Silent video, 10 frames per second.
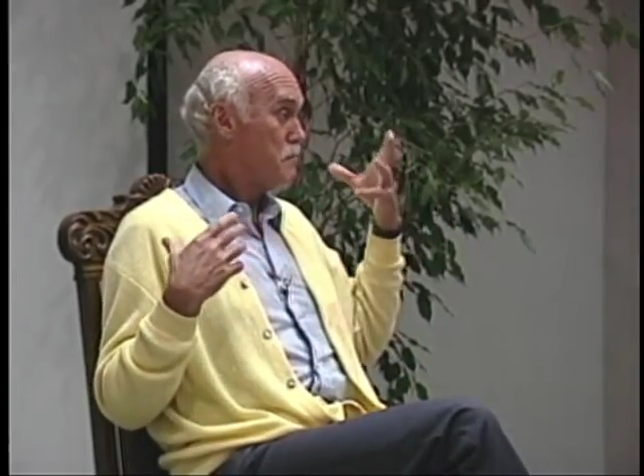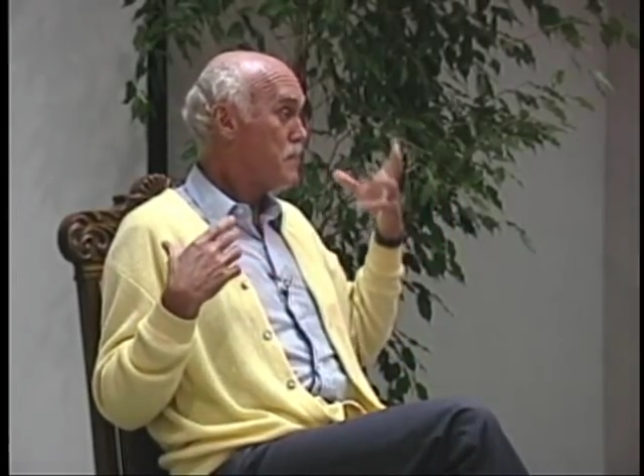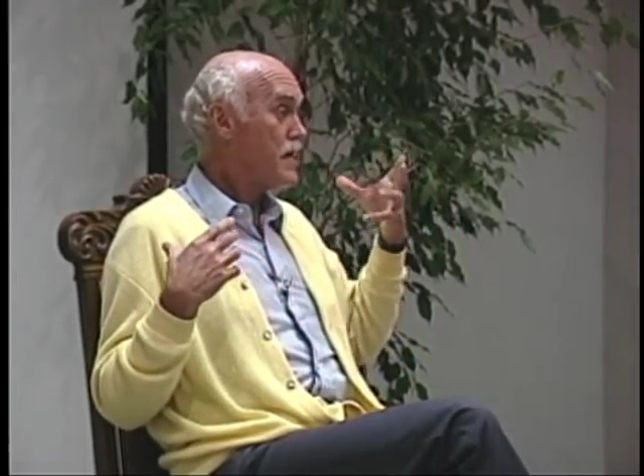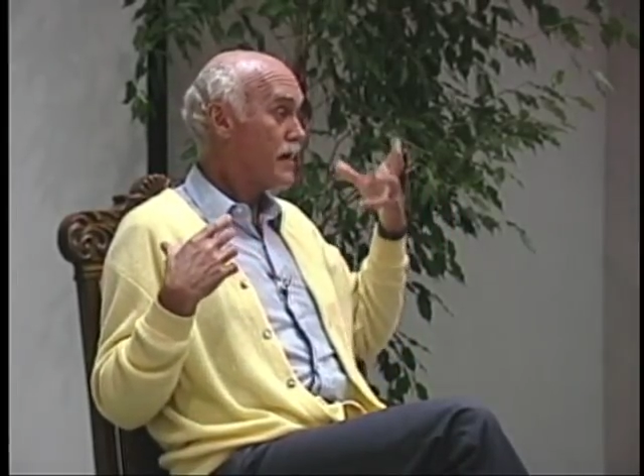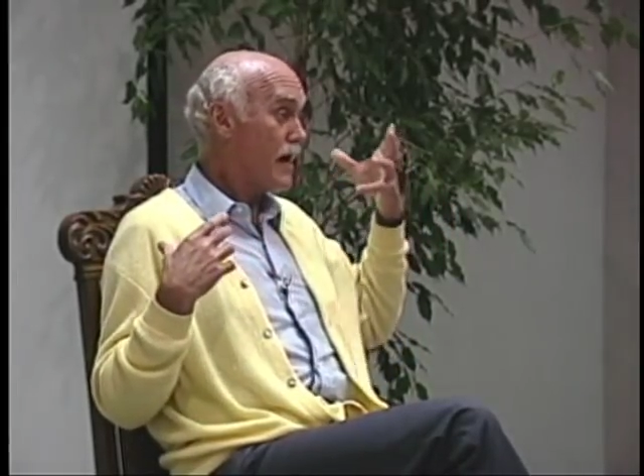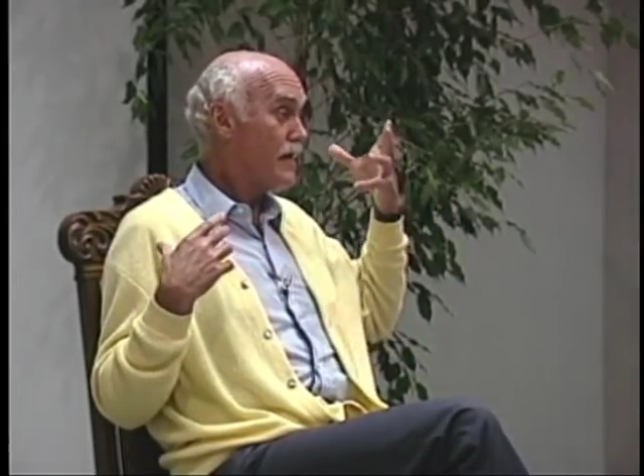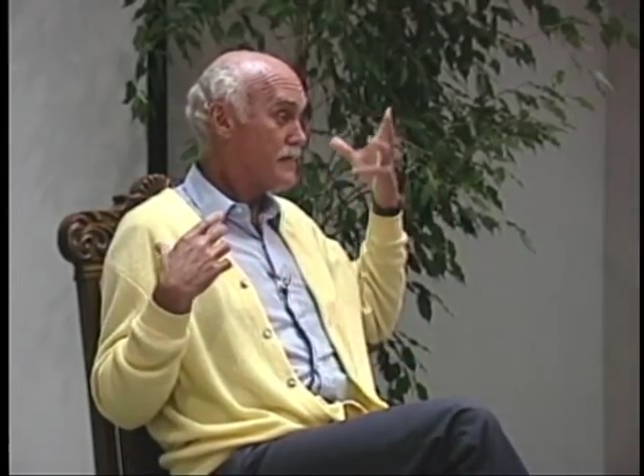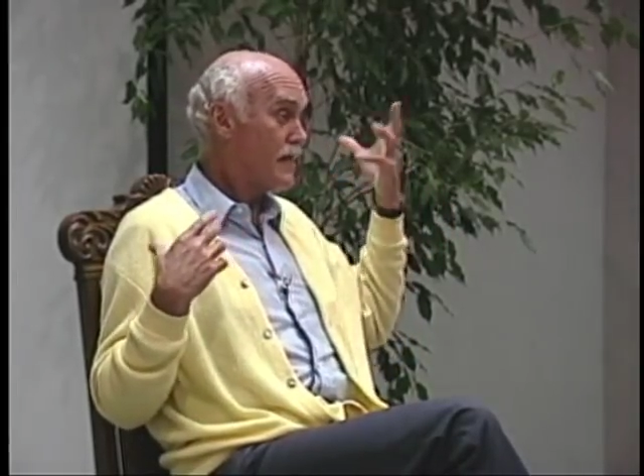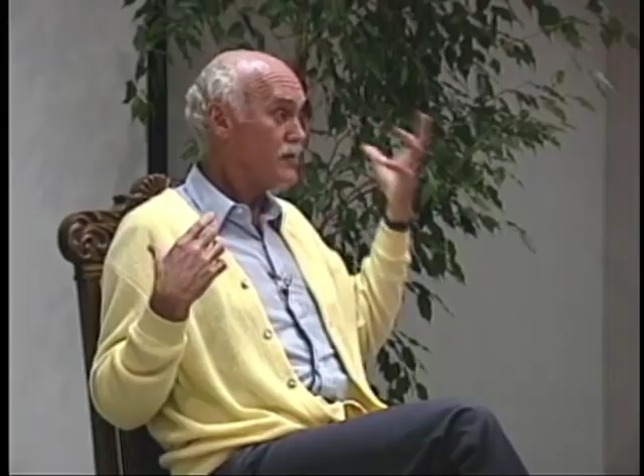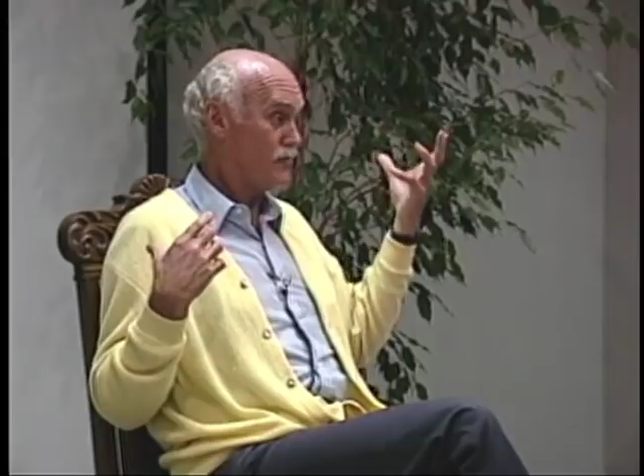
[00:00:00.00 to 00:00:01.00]
being
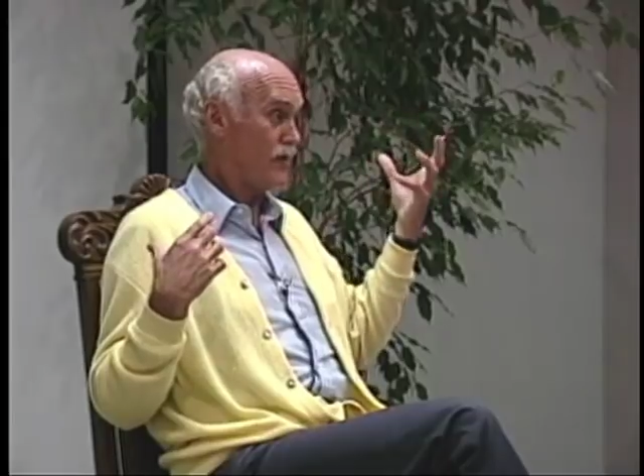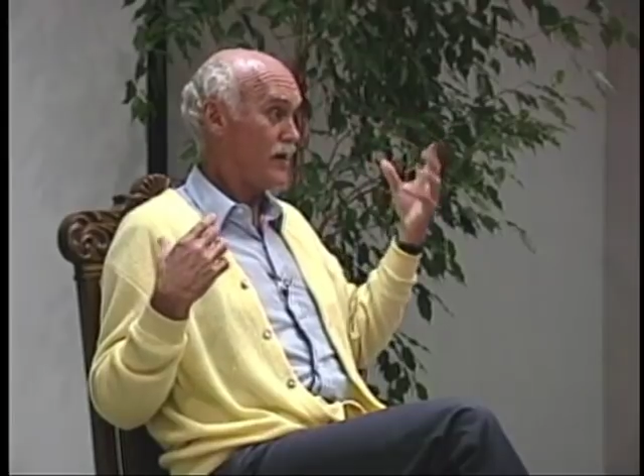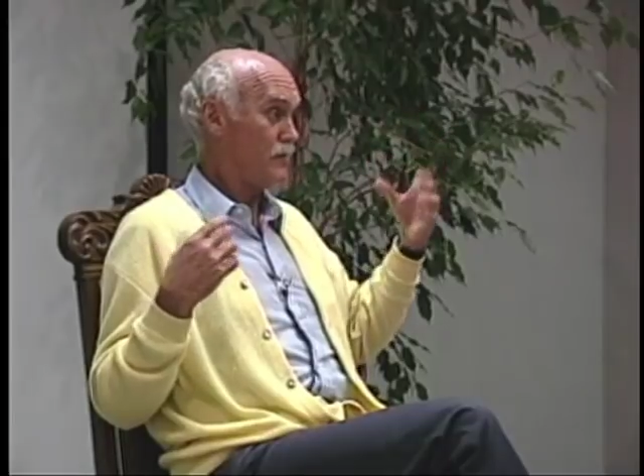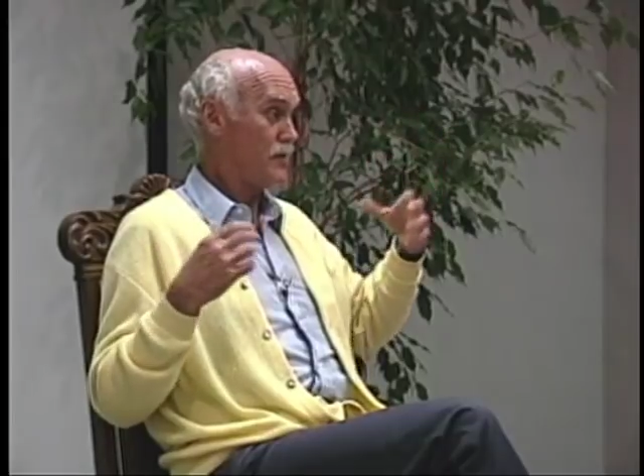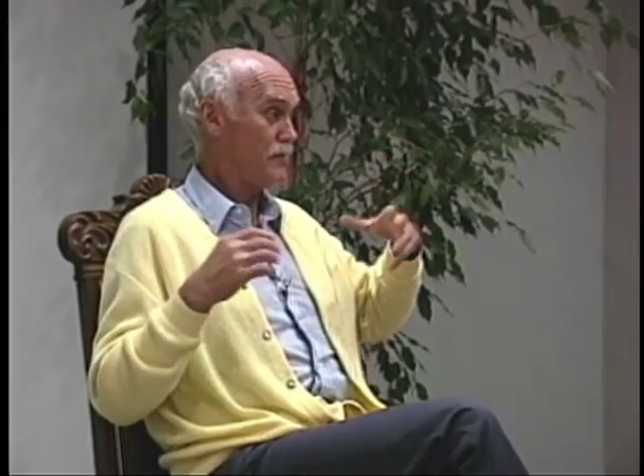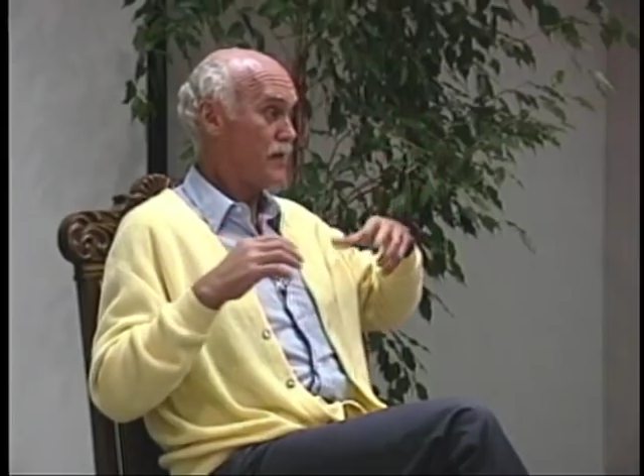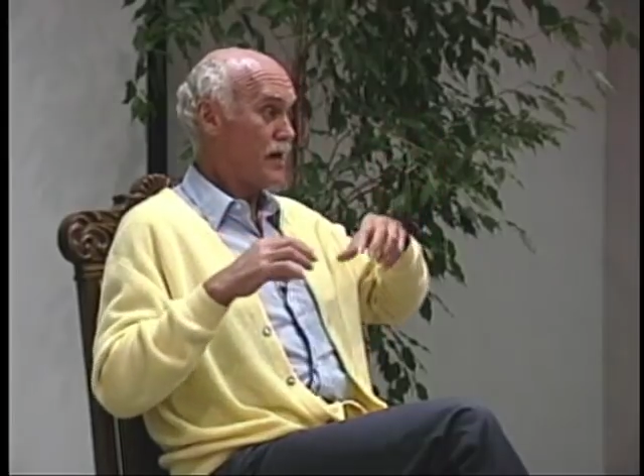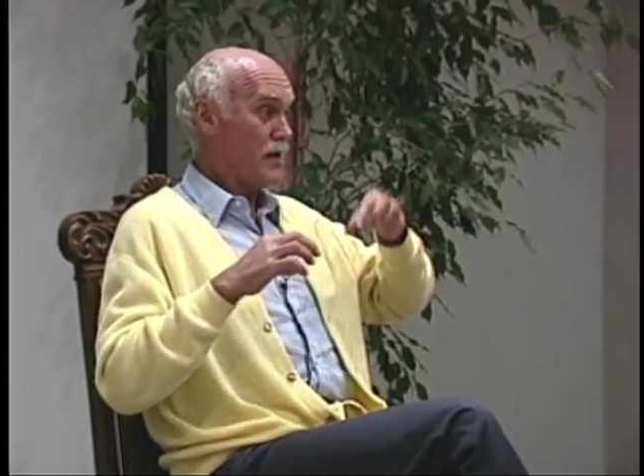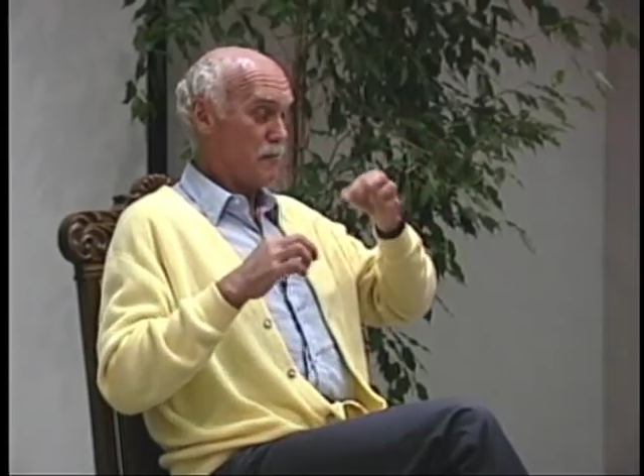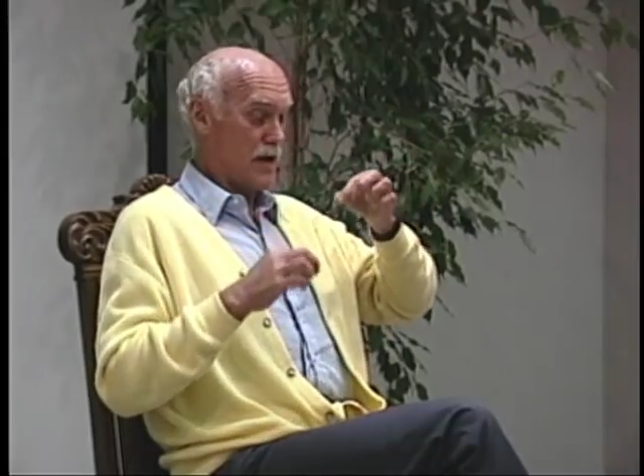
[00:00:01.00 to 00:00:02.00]
identified with them
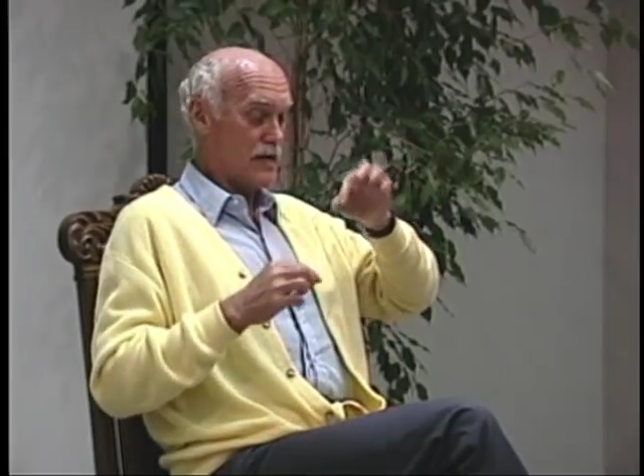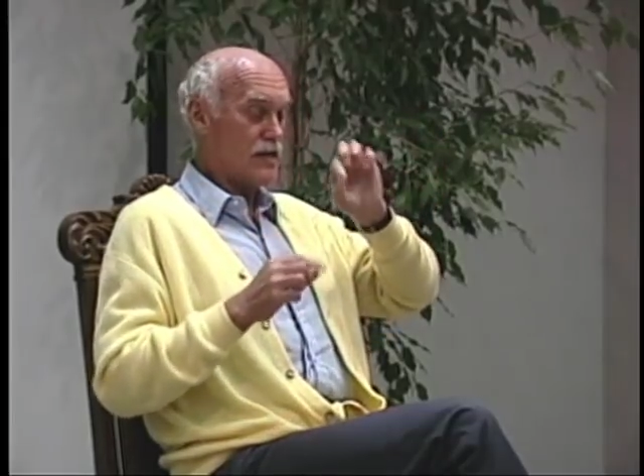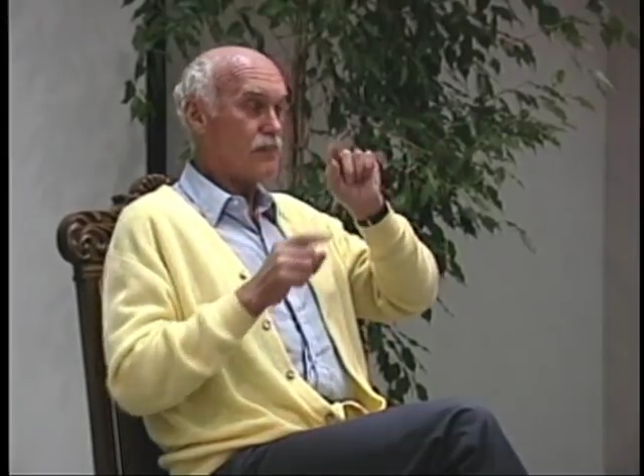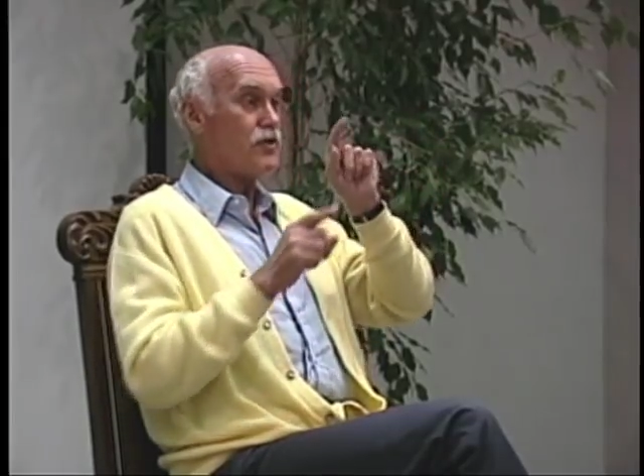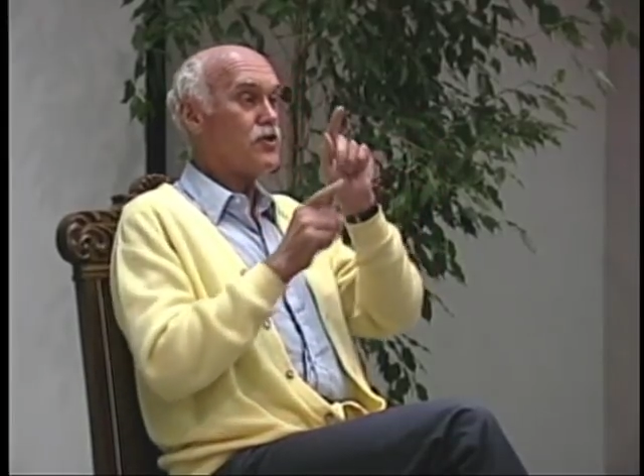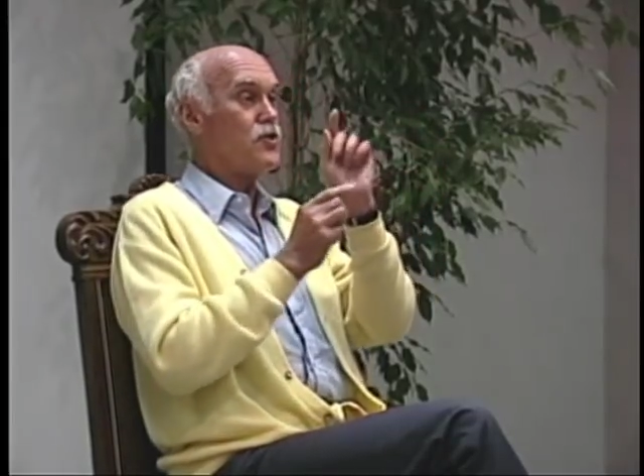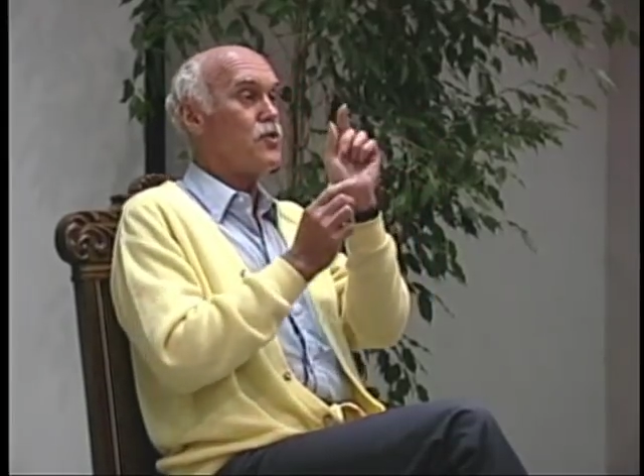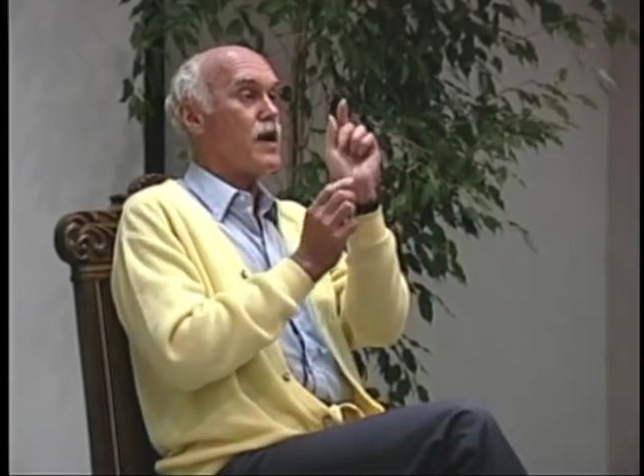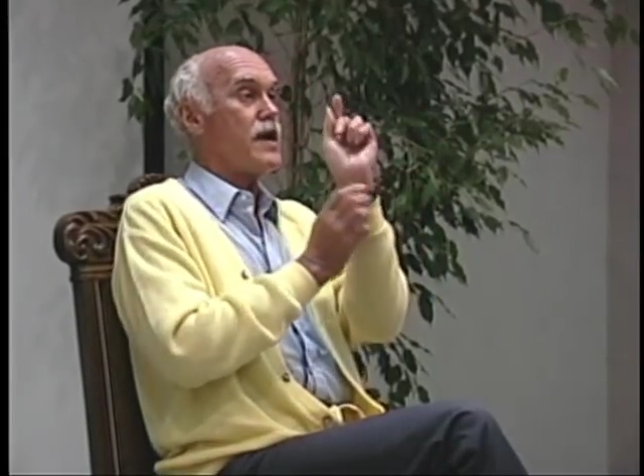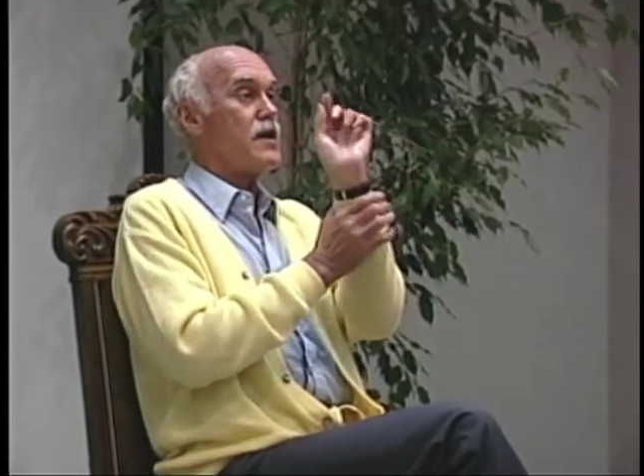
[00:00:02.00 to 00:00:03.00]
by giving
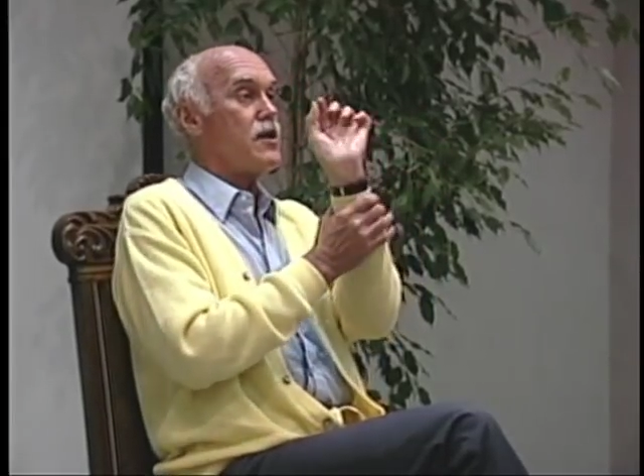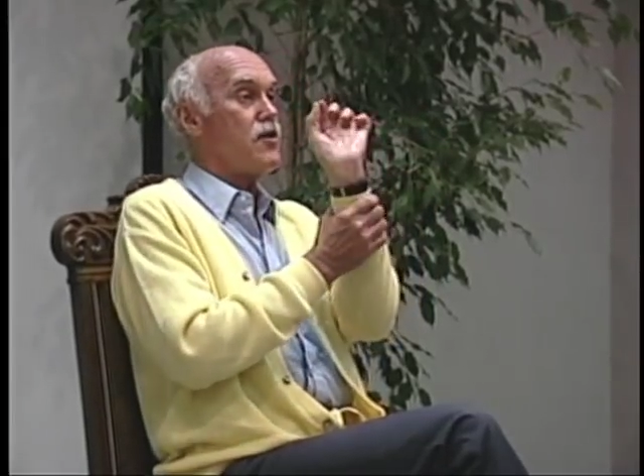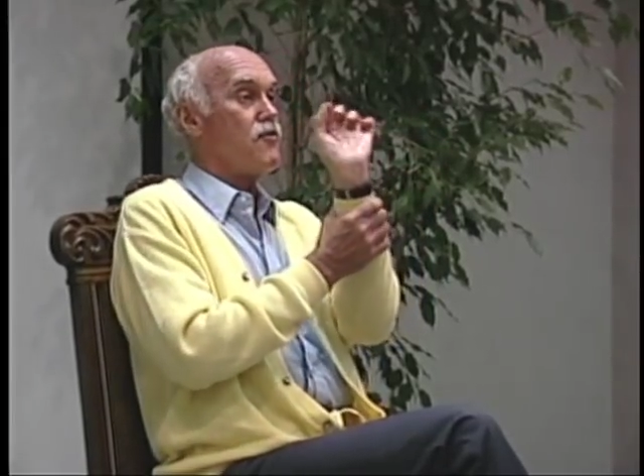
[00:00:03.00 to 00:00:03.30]
you a